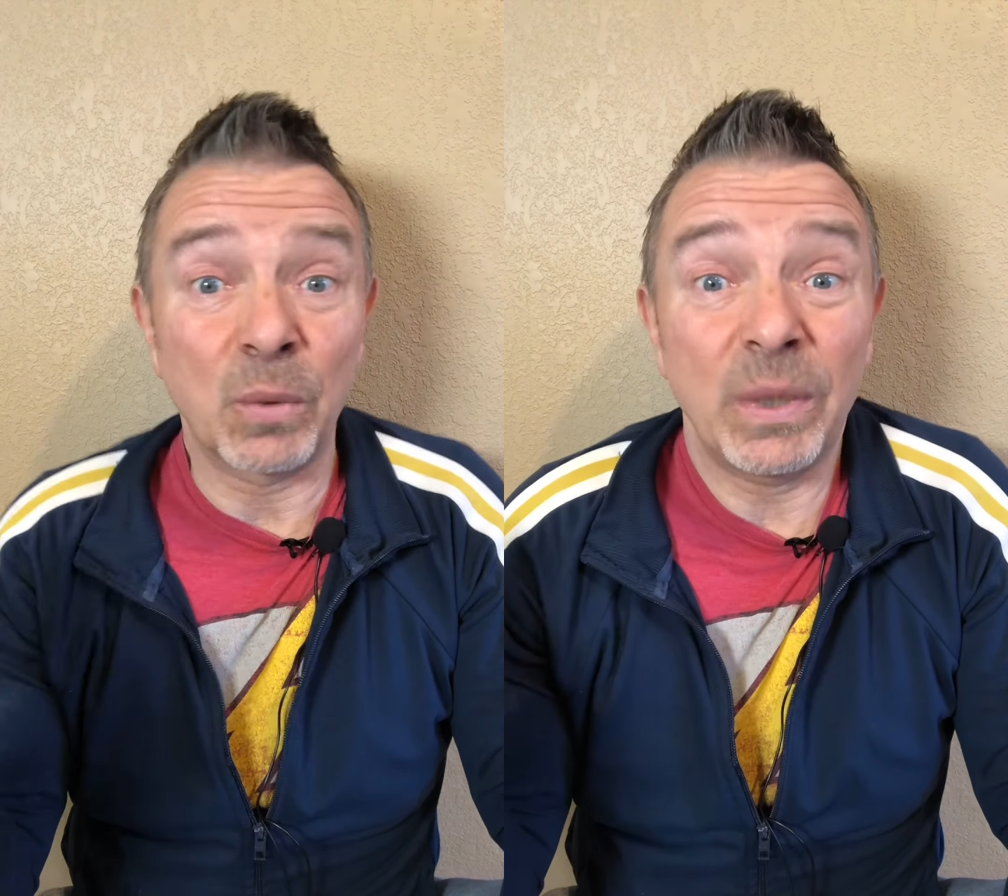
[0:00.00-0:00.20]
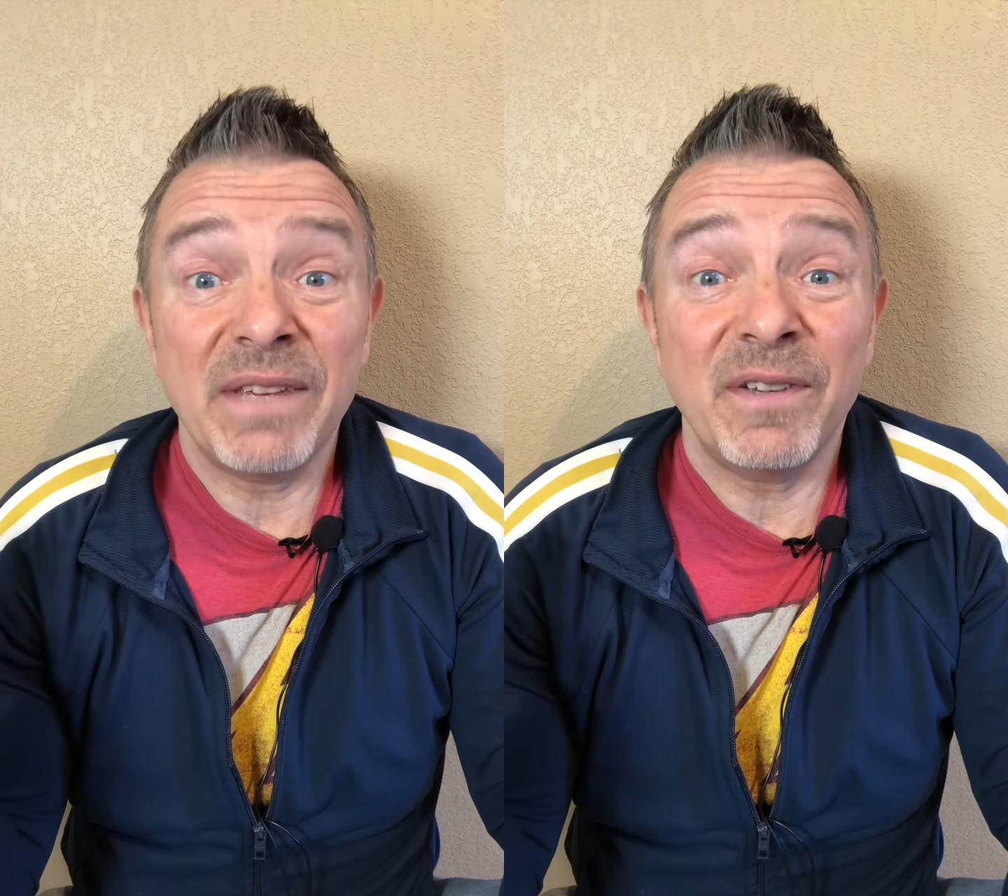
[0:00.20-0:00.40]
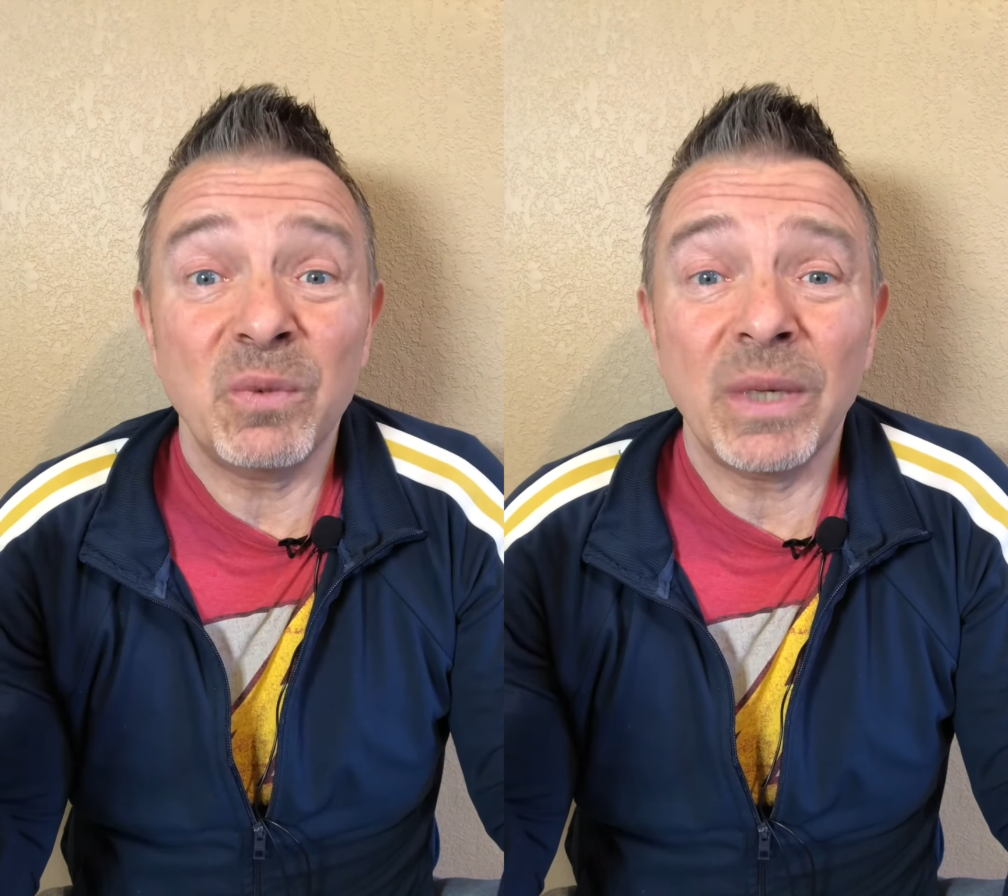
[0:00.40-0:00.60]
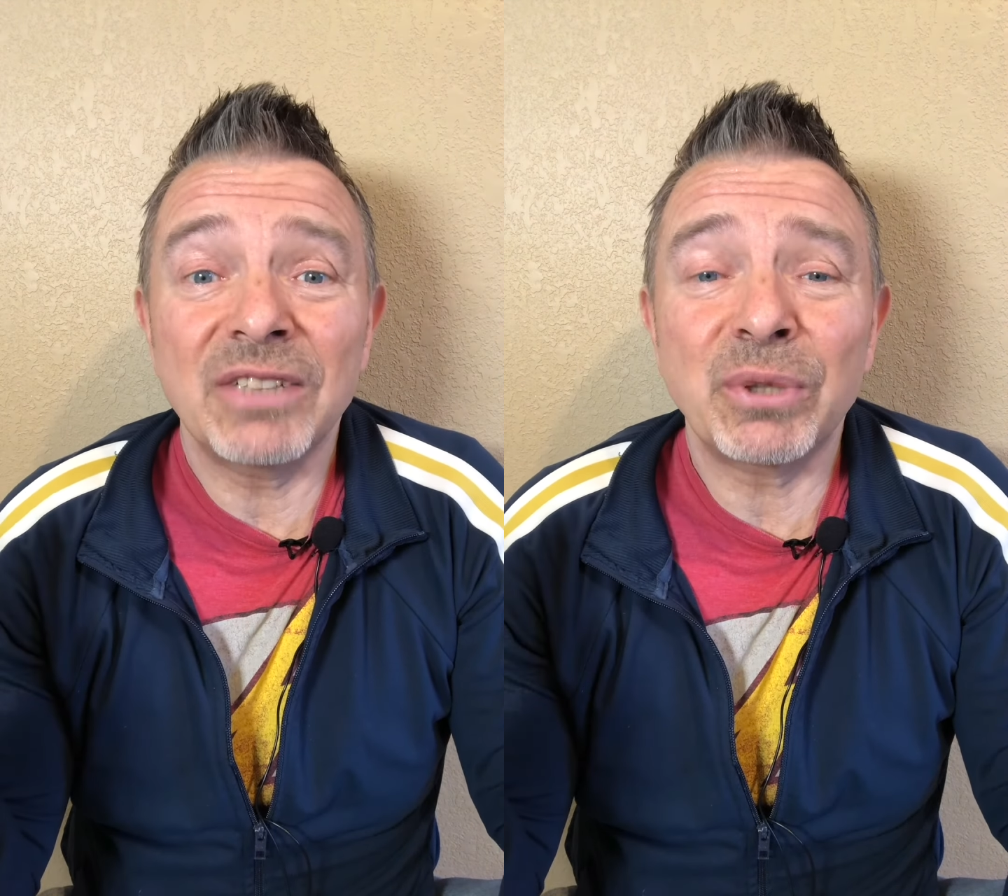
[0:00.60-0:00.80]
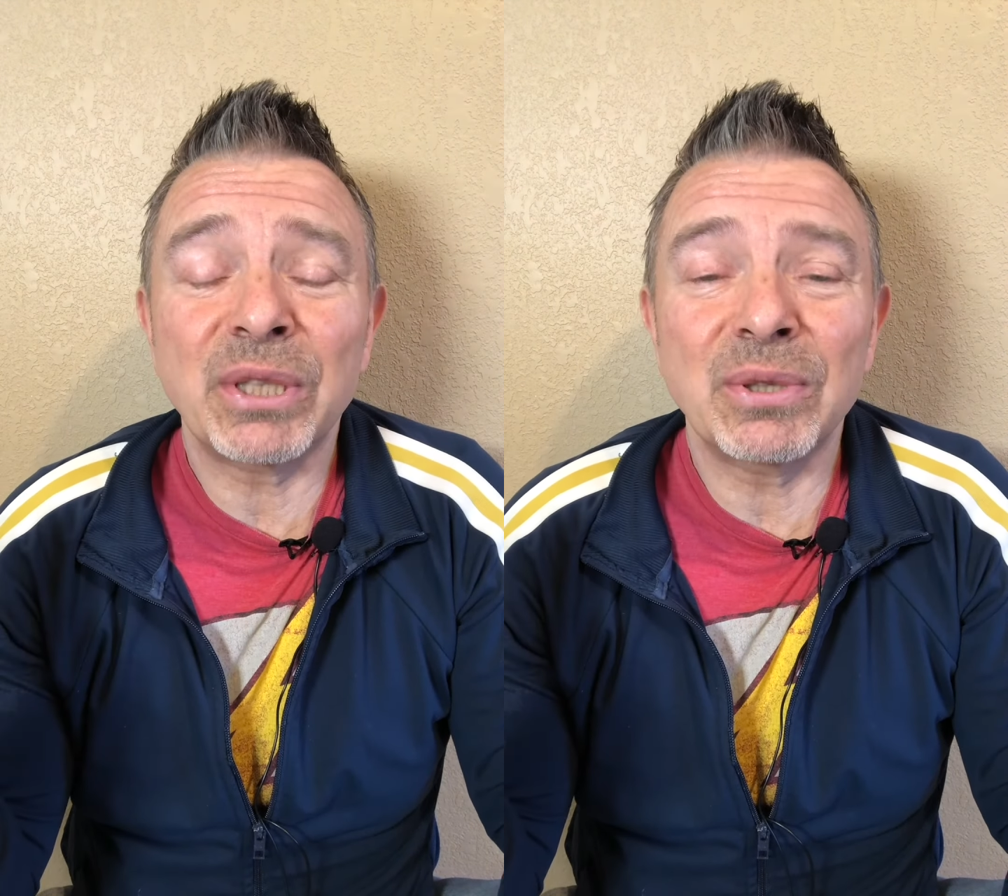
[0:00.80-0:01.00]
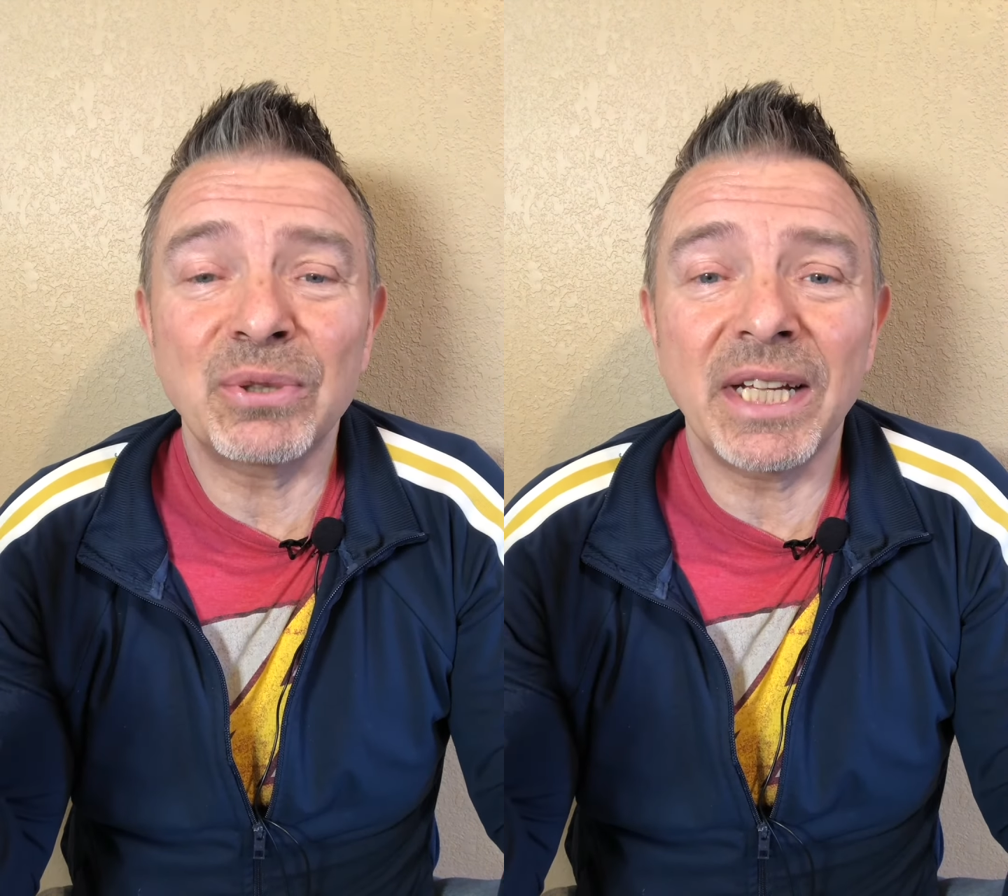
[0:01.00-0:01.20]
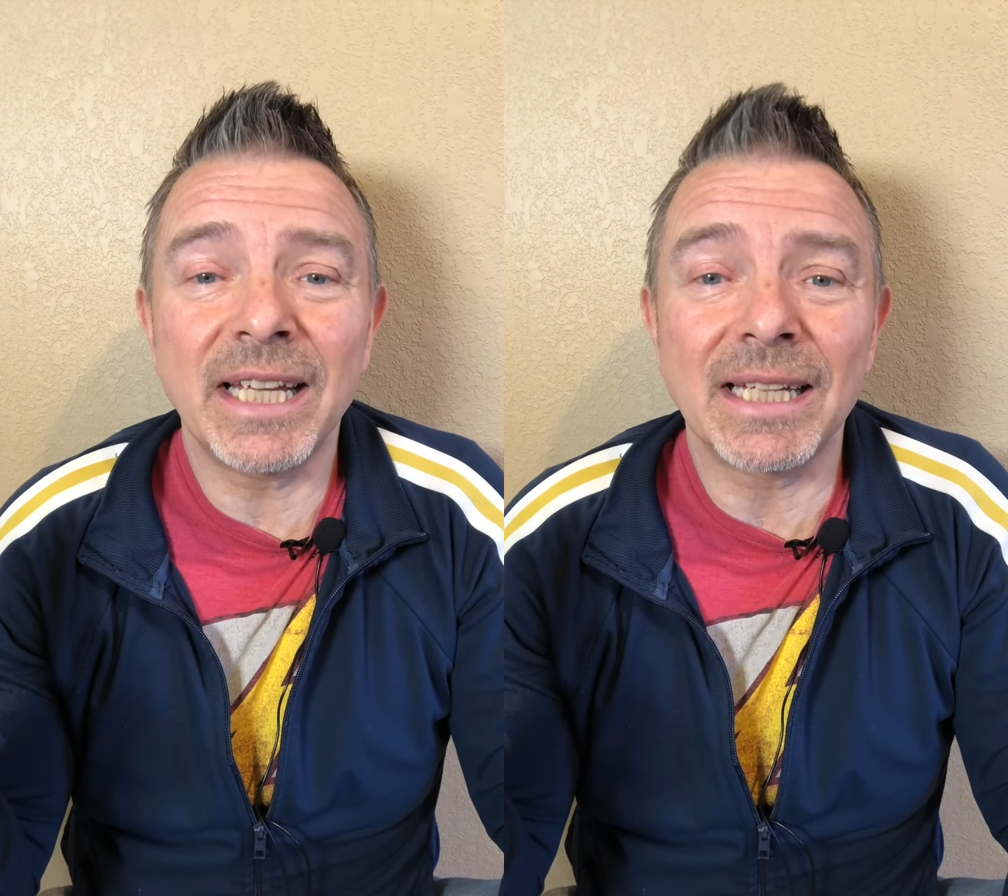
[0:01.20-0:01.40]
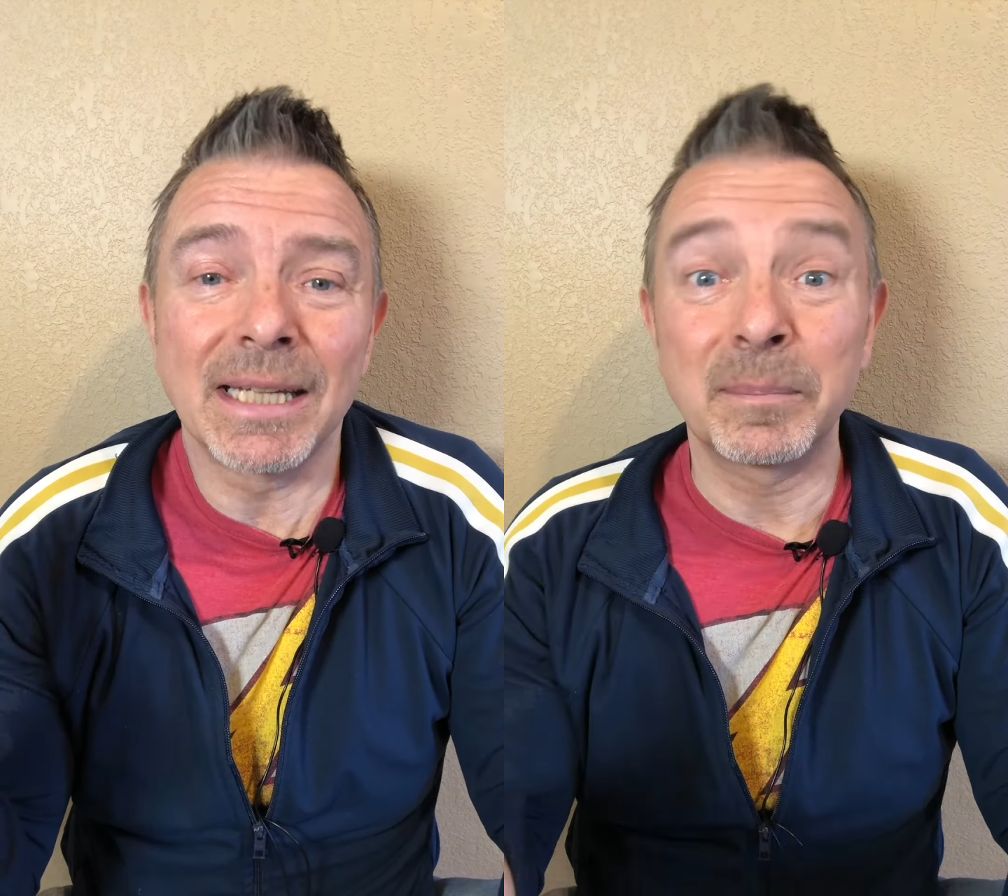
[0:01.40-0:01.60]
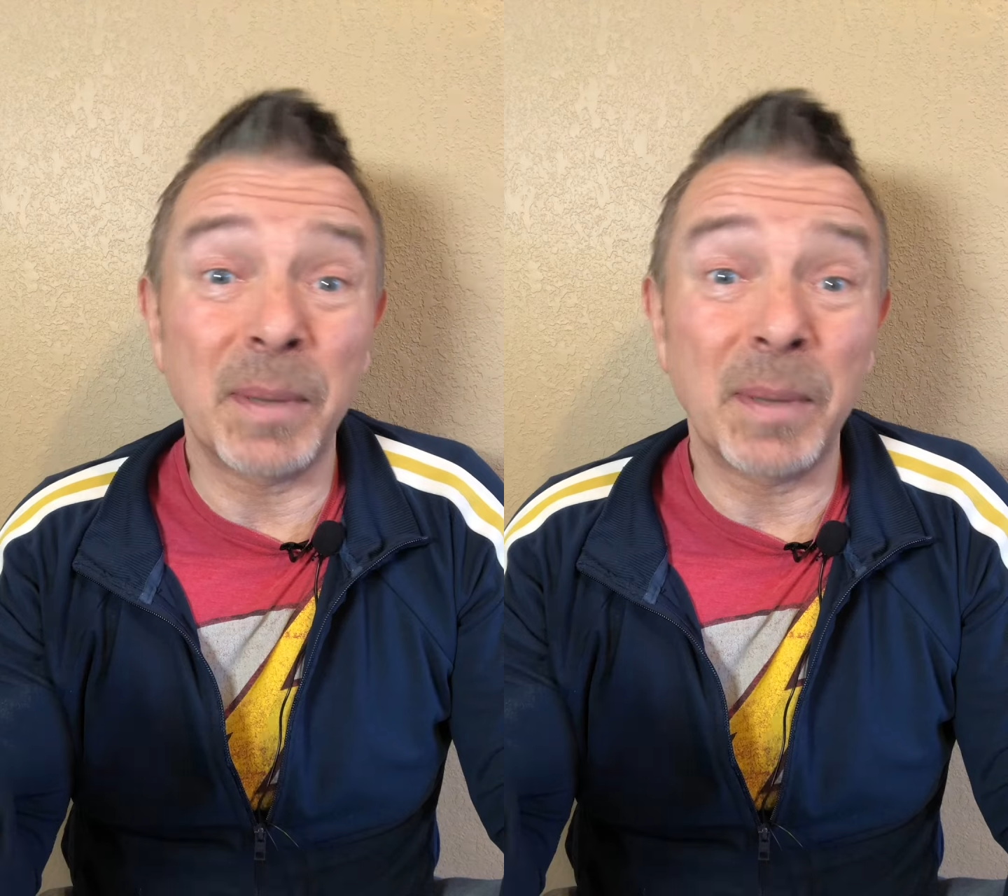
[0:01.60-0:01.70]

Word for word: We even went trick or treating,